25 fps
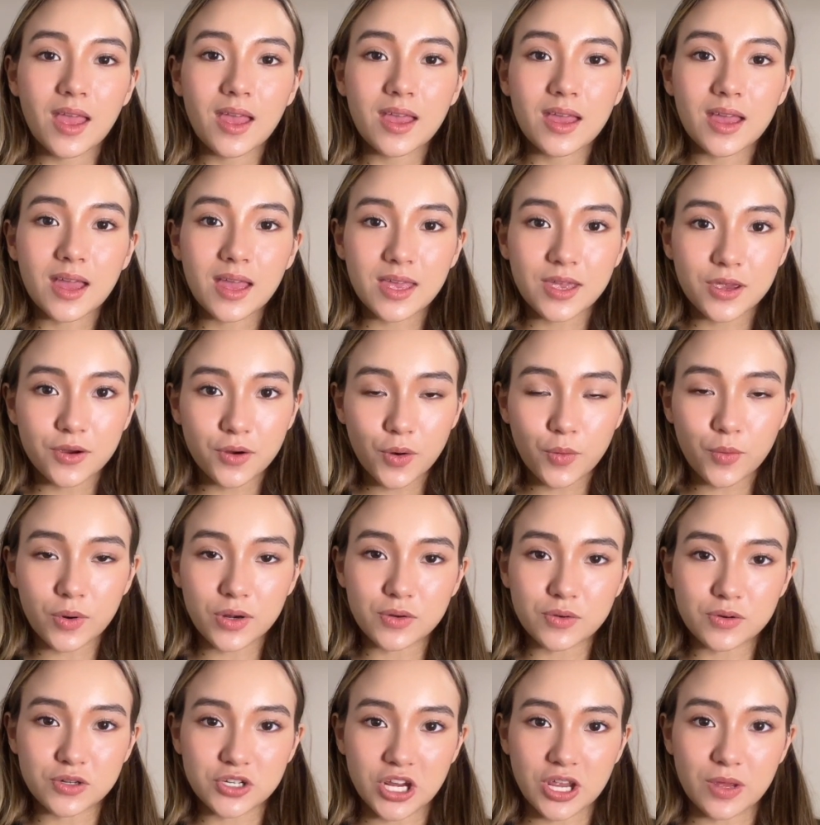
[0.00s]
Here at
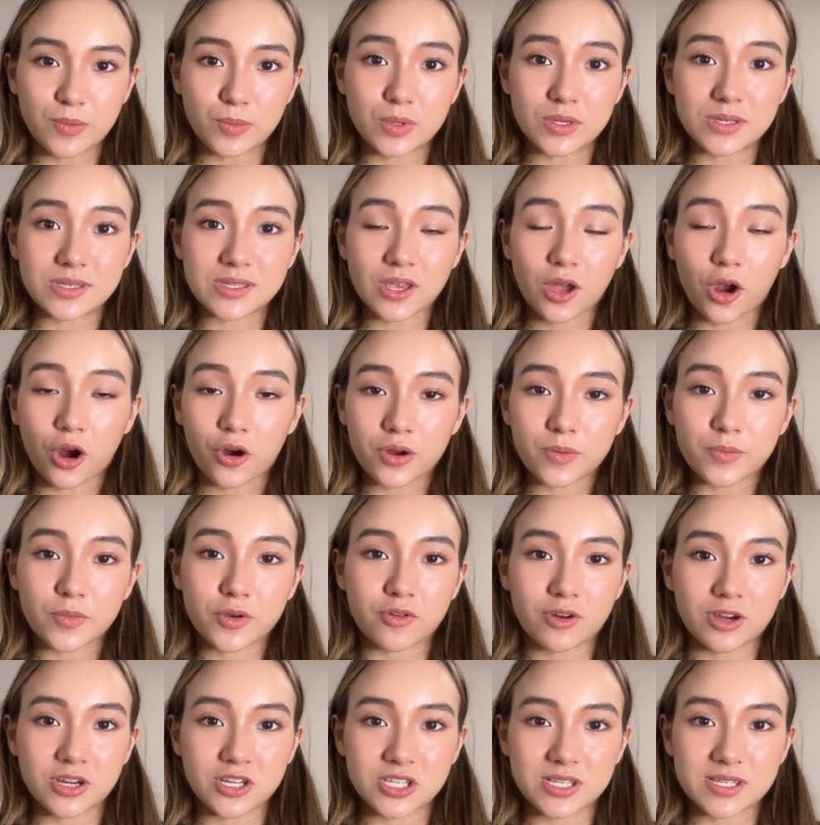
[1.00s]
Untitled Chambers, our
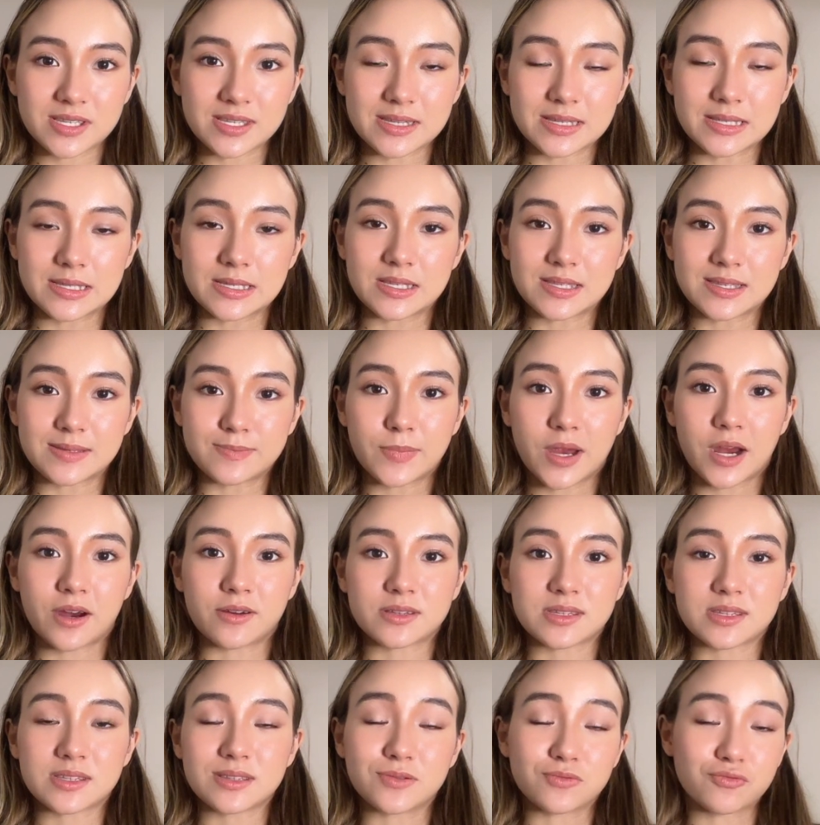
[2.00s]
immigration solicitors and
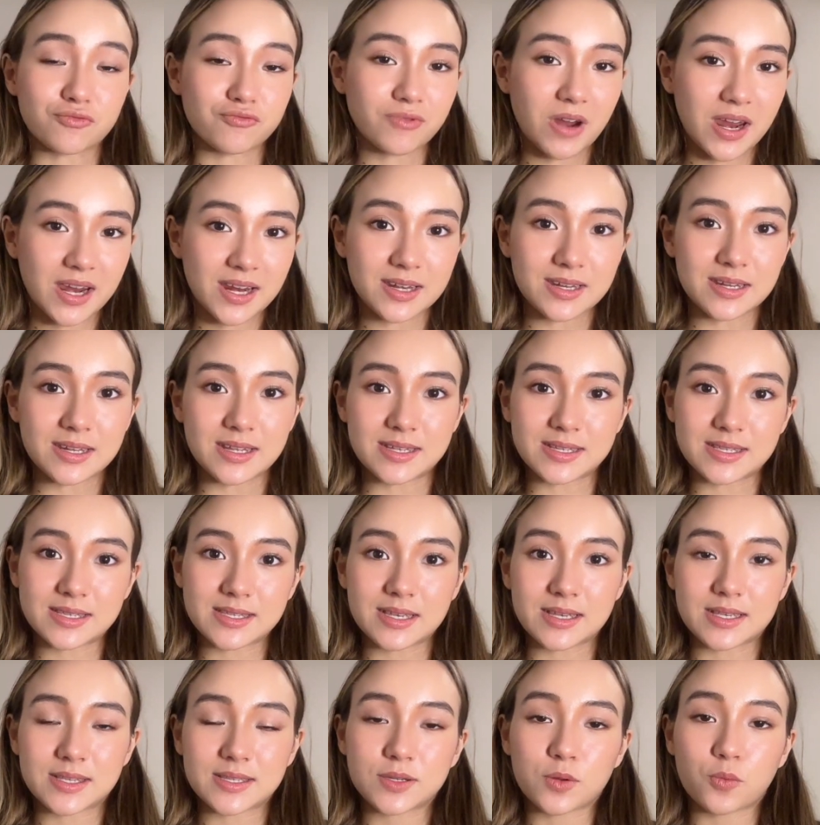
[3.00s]
barristers regularly
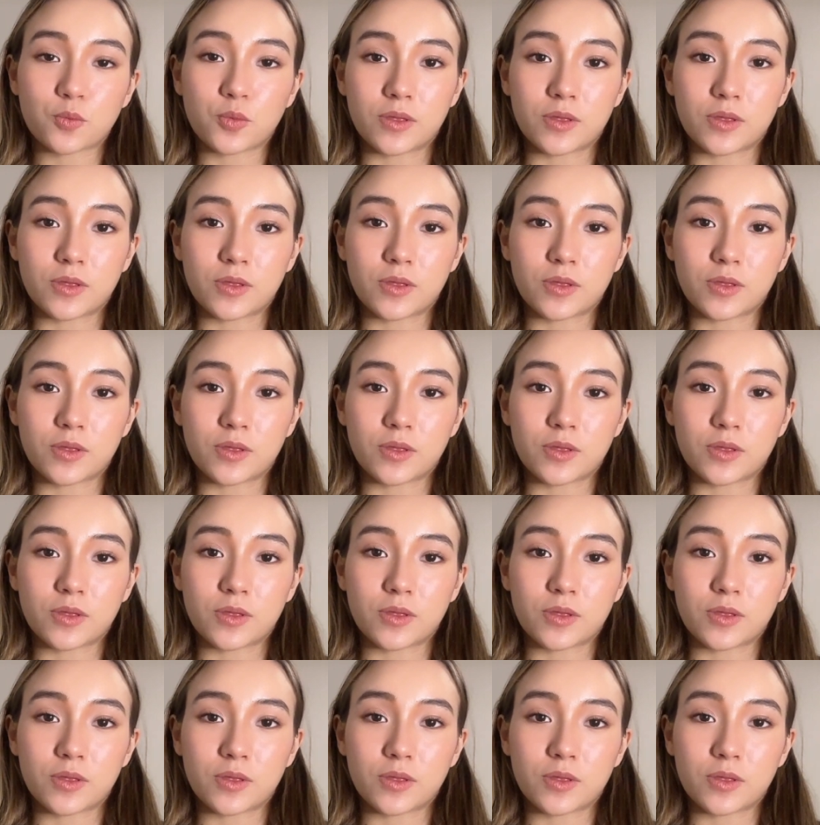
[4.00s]
assist